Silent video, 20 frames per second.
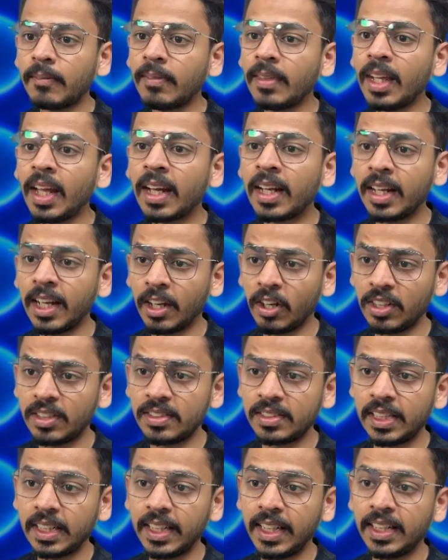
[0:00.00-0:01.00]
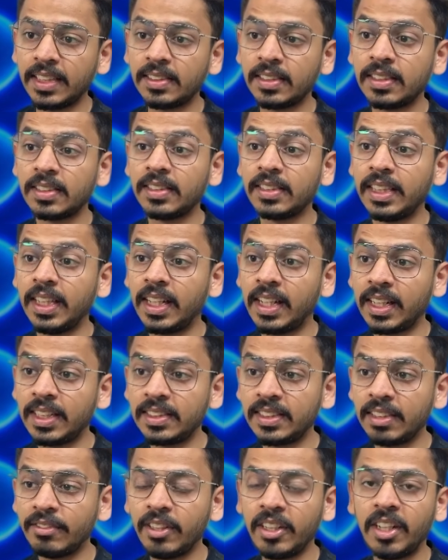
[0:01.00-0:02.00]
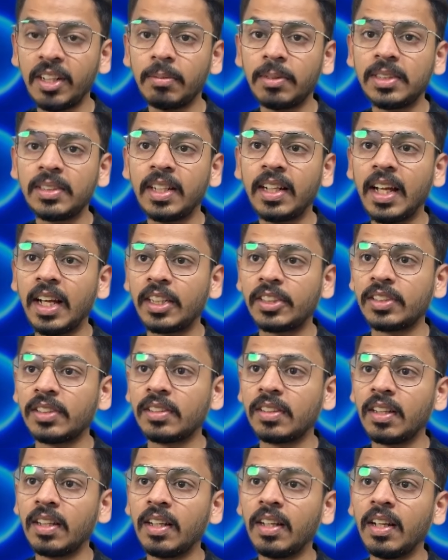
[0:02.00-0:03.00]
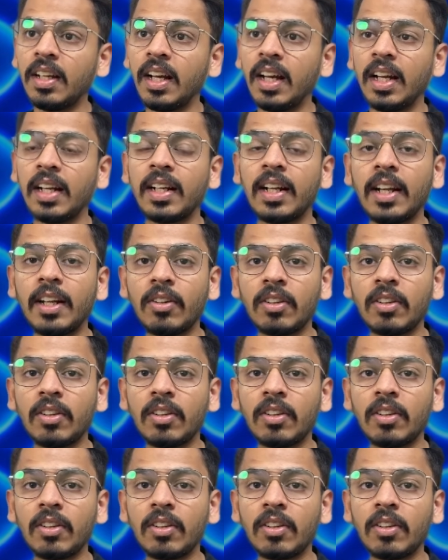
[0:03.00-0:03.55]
Click on settings, secrets and variables and action. I'll click on